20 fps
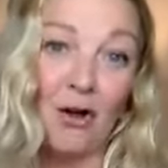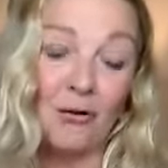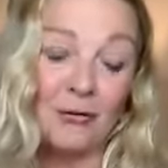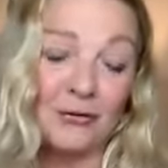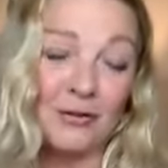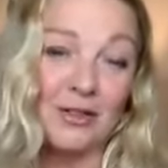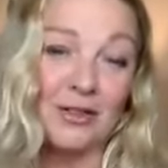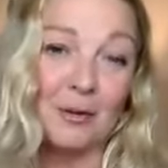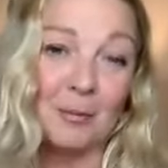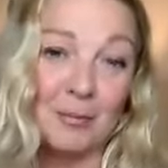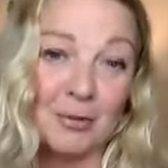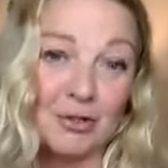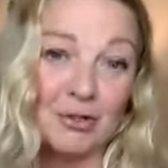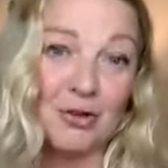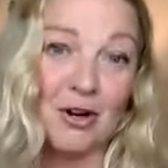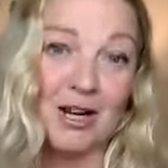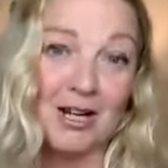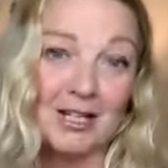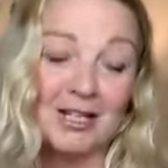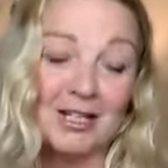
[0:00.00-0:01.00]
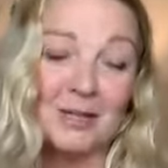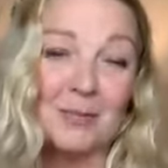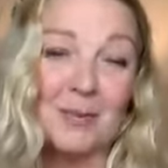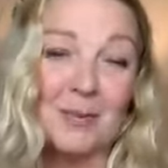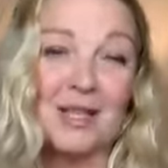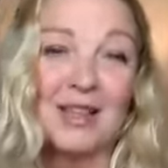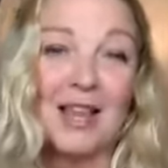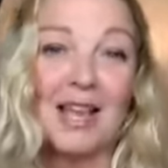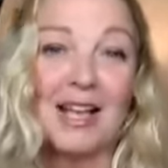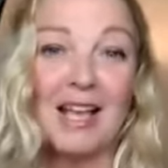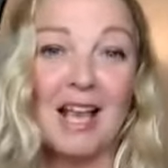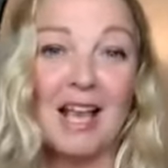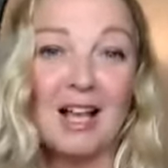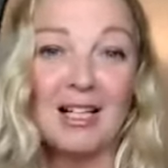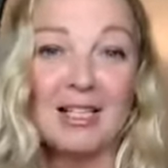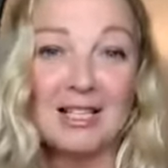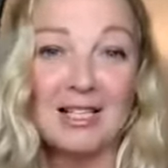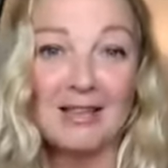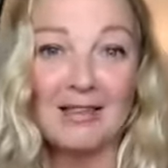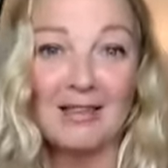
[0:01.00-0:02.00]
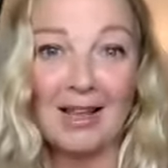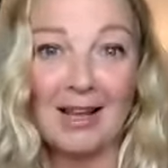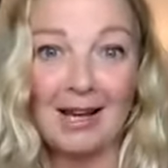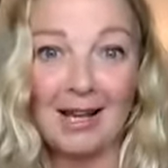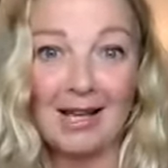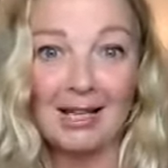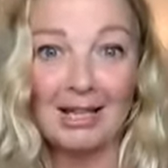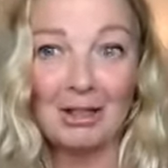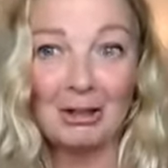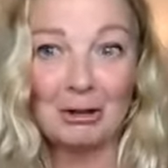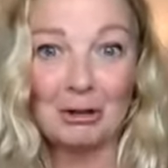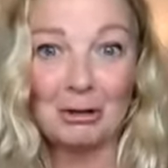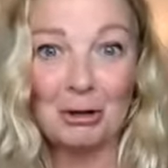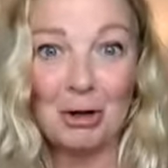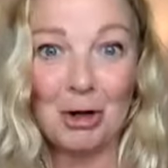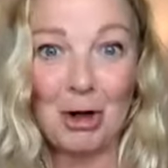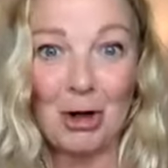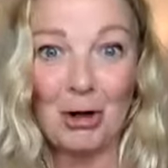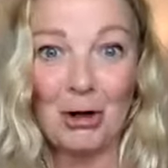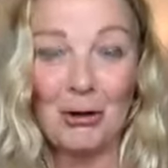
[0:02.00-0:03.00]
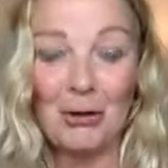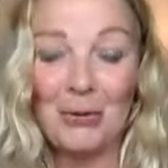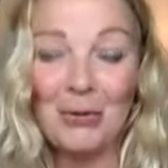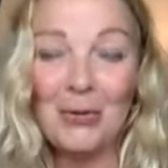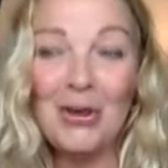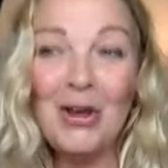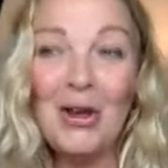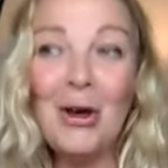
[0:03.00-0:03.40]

often are portraying to be their guides? And they're like, no,